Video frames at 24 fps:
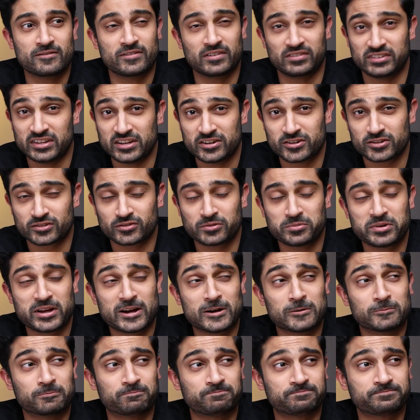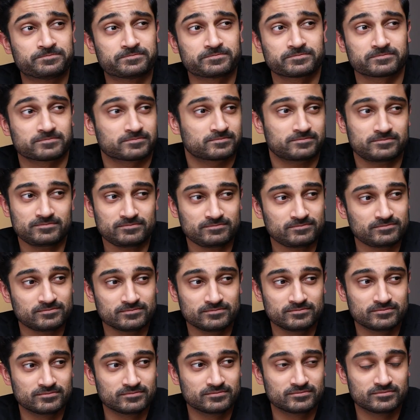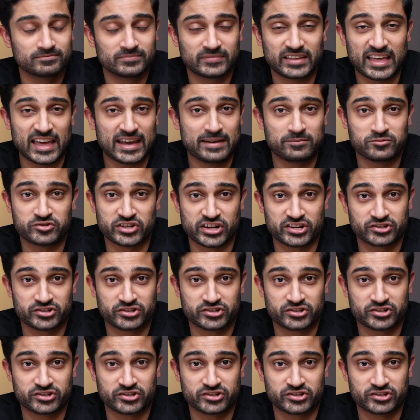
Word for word: 50 years from now, game